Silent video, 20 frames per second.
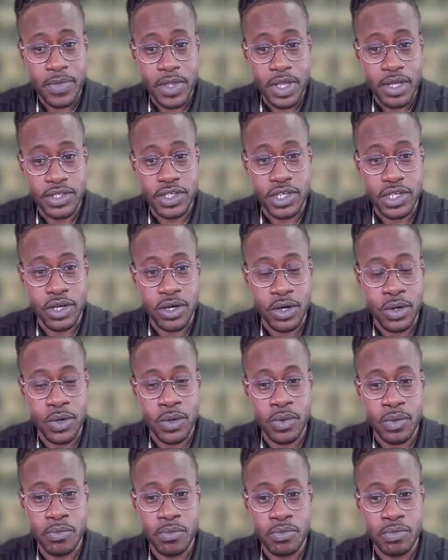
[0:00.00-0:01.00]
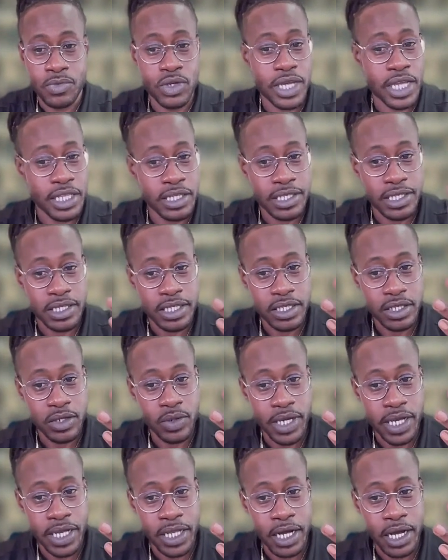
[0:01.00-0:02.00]
So you can
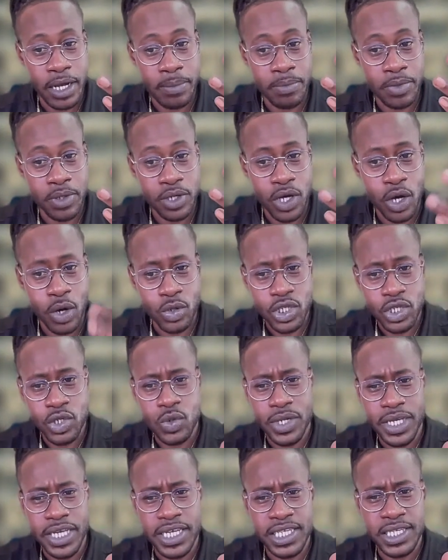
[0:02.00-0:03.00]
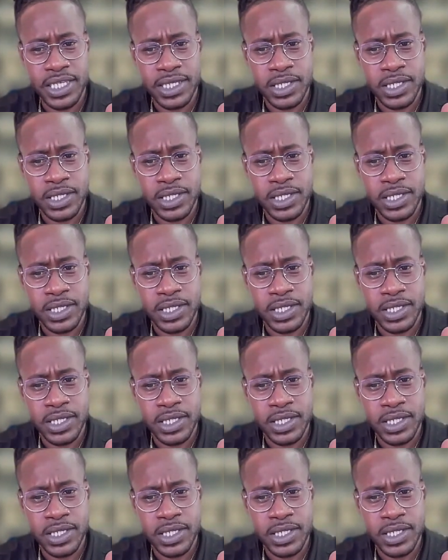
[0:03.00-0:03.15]
go to the